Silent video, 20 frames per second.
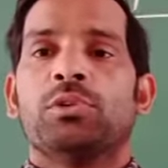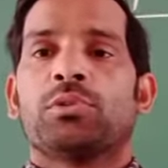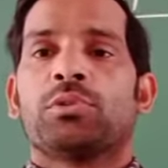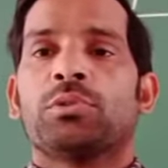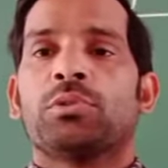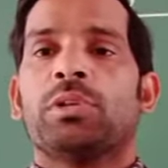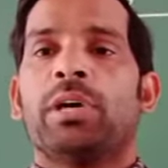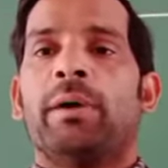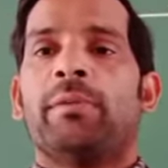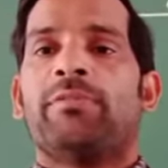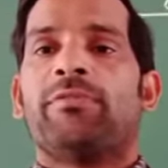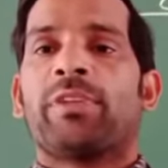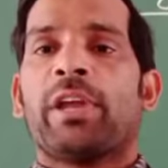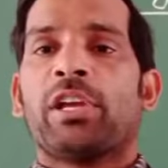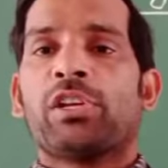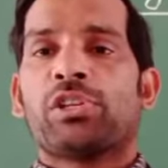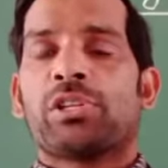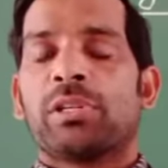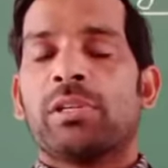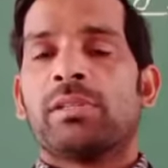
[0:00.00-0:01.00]
the
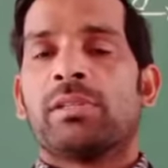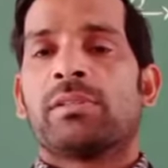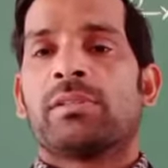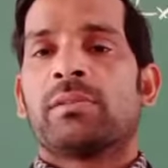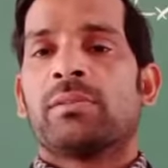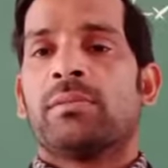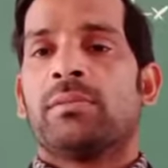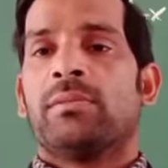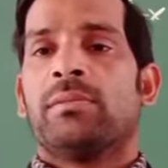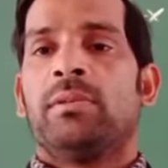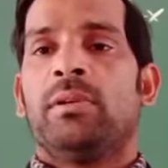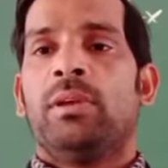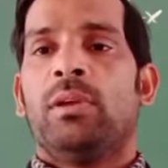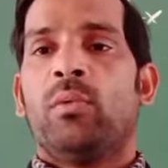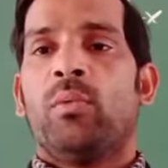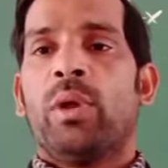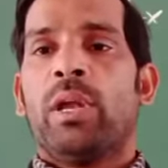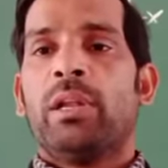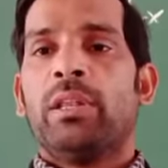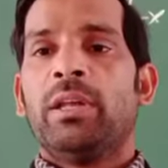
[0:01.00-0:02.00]
frictions
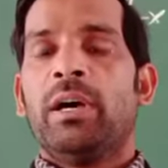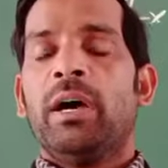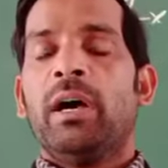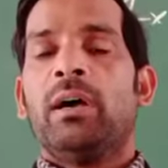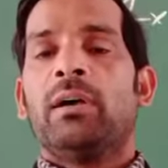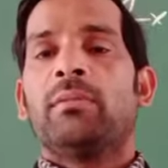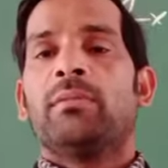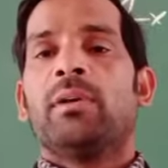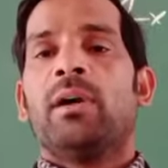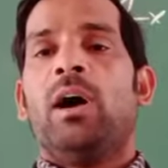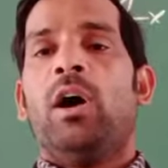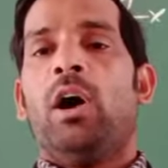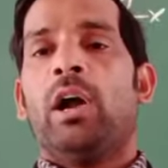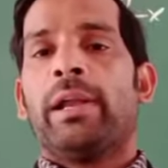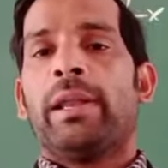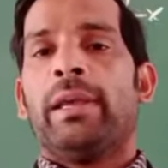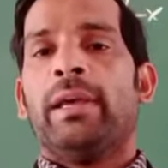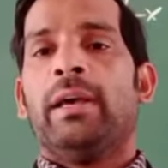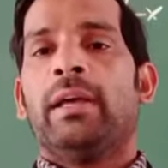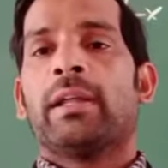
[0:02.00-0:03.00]
when the
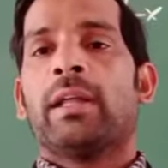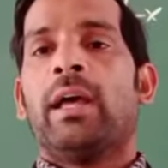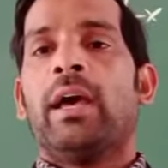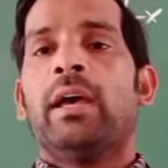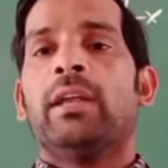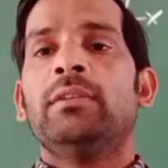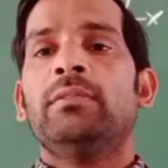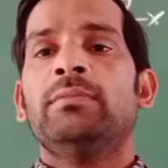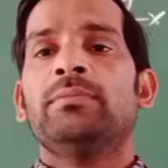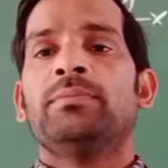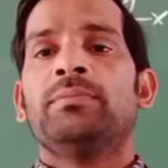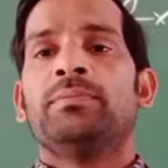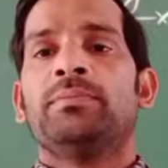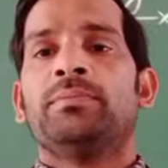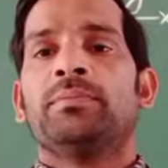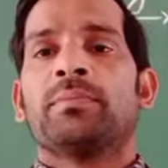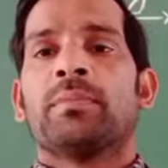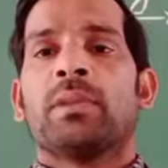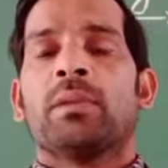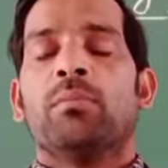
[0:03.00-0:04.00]
hot air
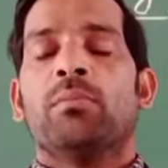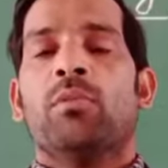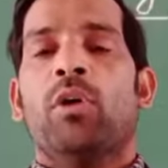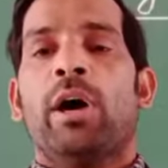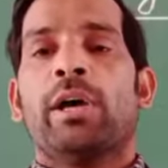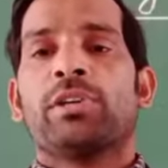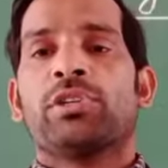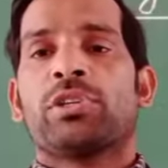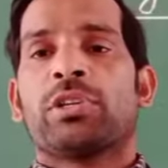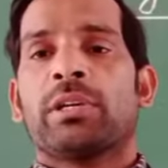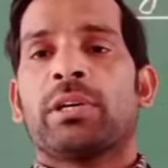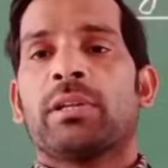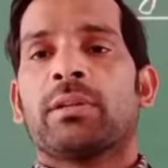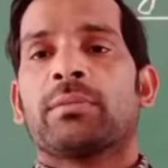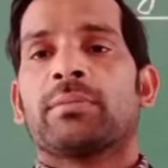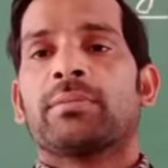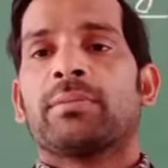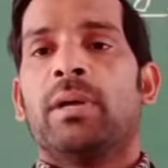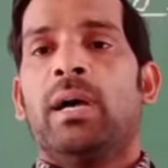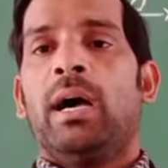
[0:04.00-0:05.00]
and moisture,
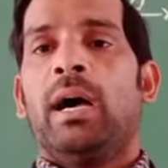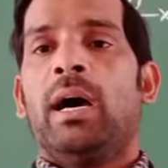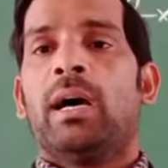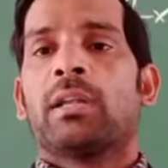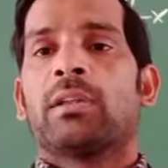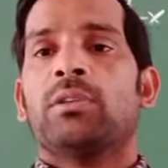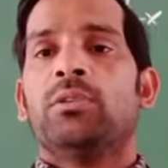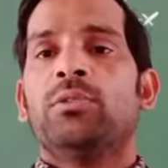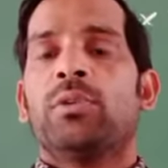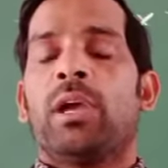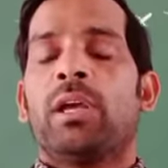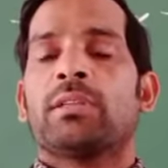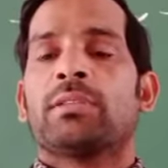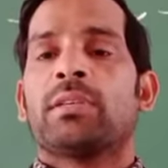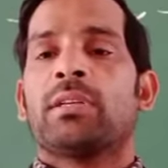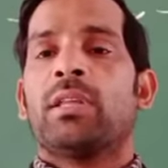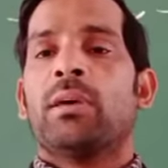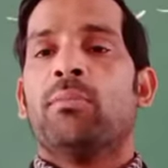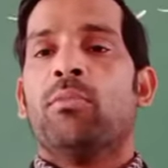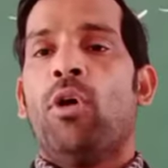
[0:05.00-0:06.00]
or you can
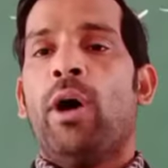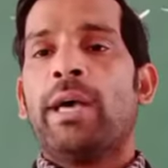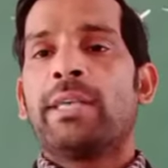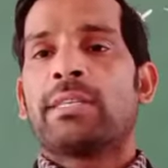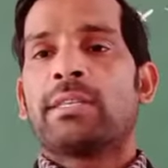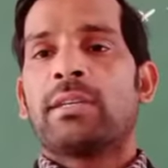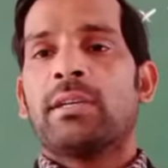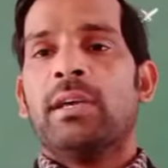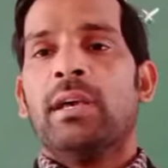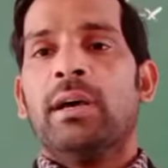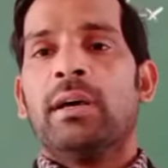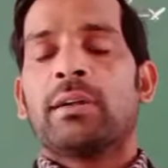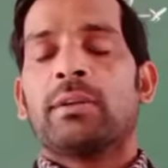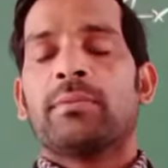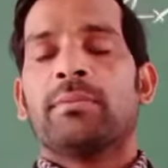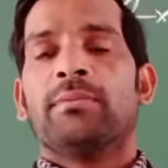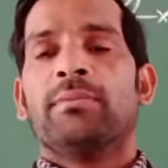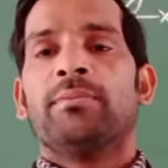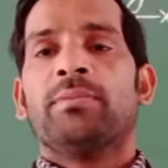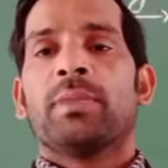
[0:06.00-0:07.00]
say the moist air,
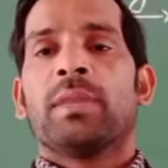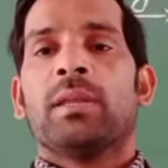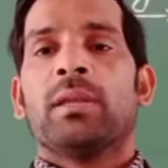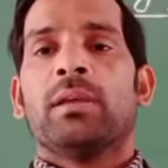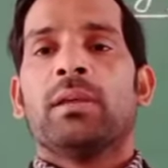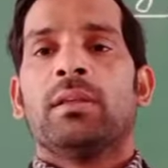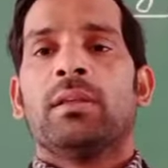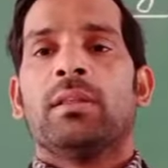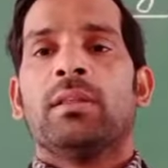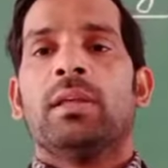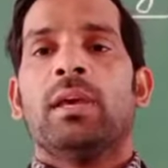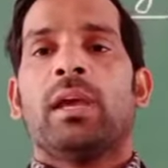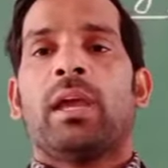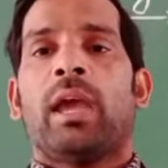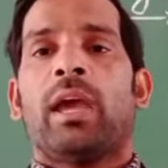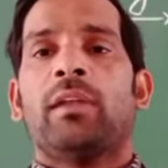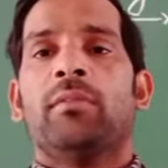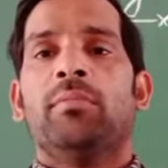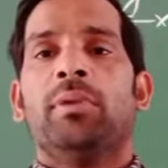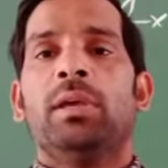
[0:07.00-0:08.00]
they
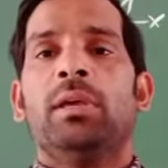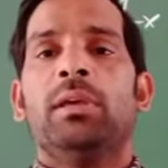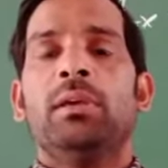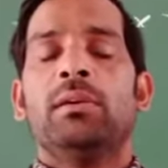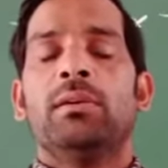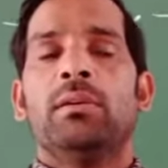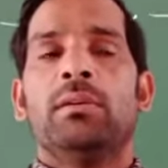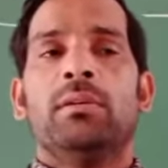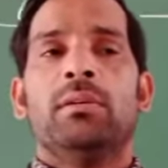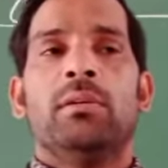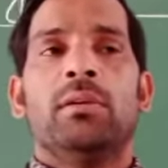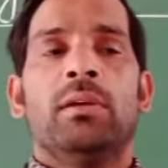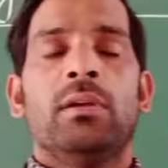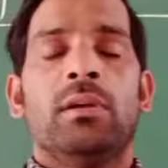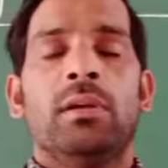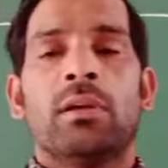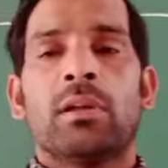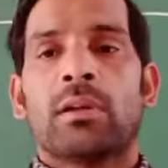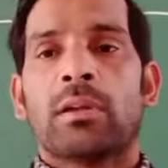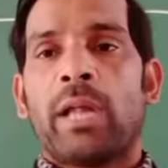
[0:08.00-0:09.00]
can be
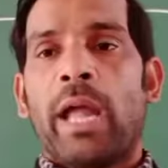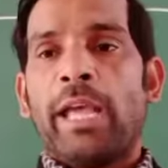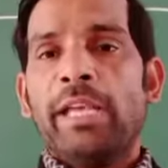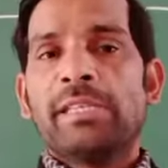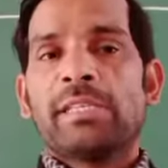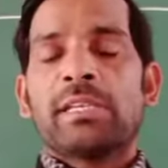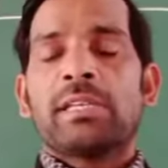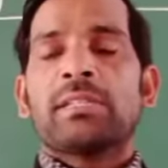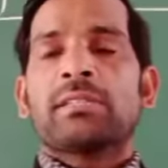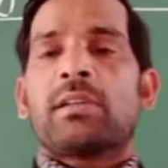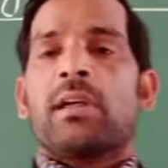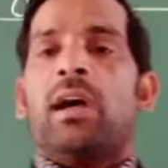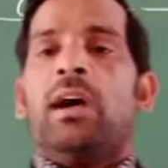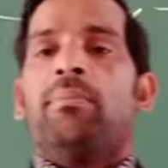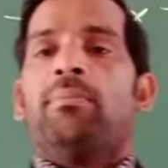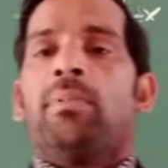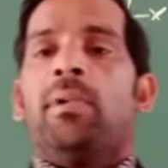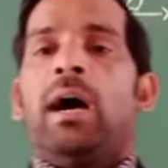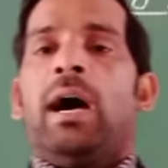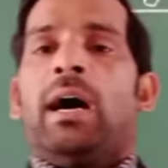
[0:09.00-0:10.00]
rises
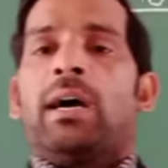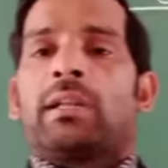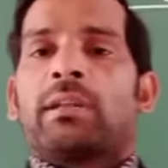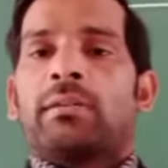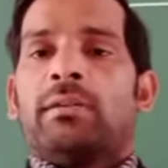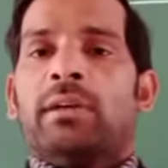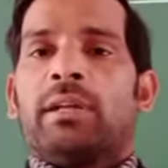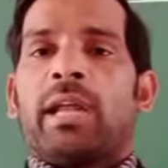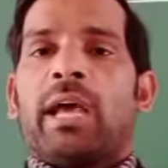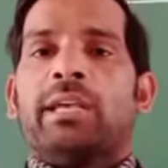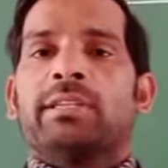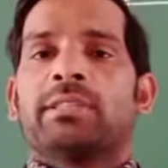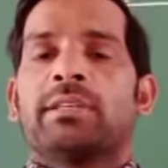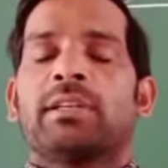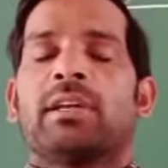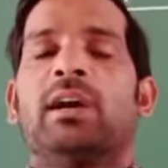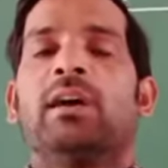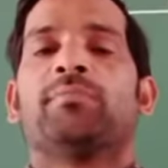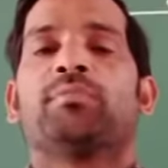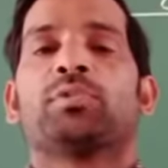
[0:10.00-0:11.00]
up or rises
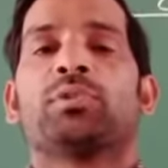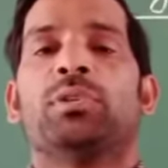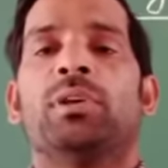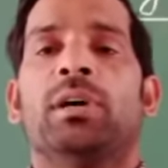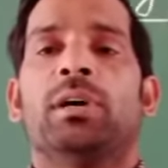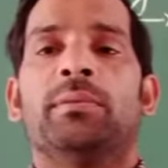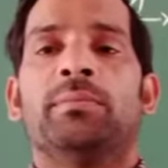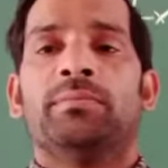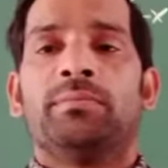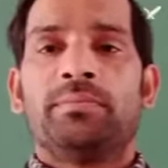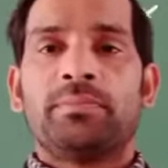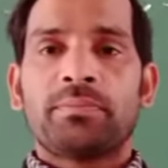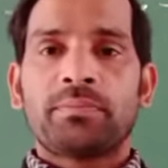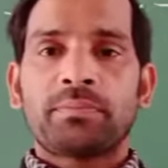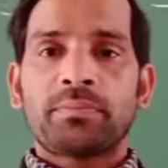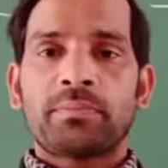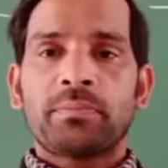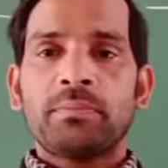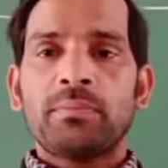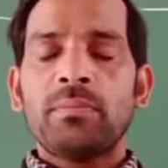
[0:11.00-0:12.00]
up to
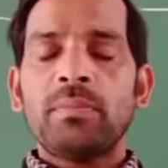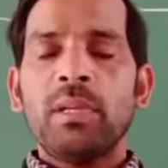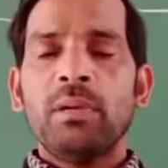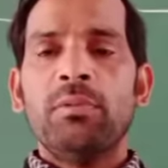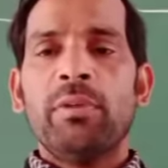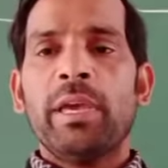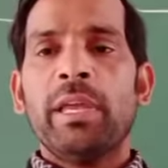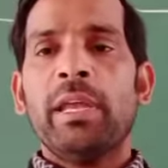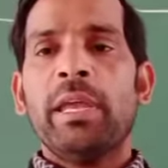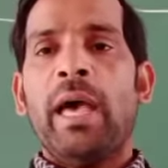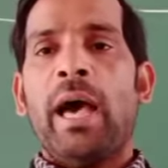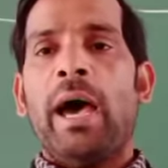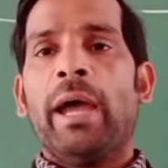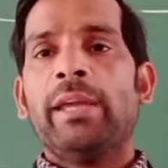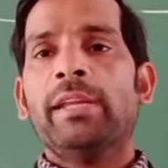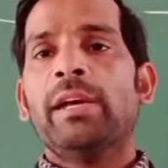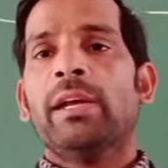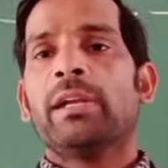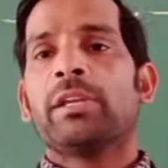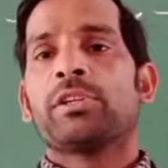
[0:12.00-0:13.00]
the very
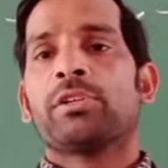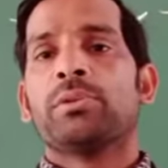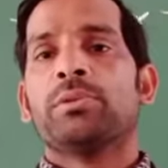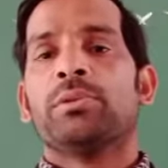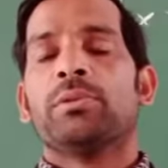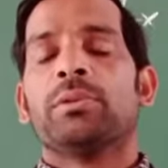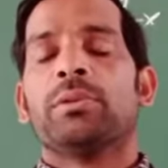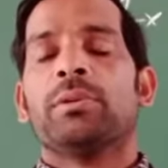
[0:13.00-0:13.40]
high altitude,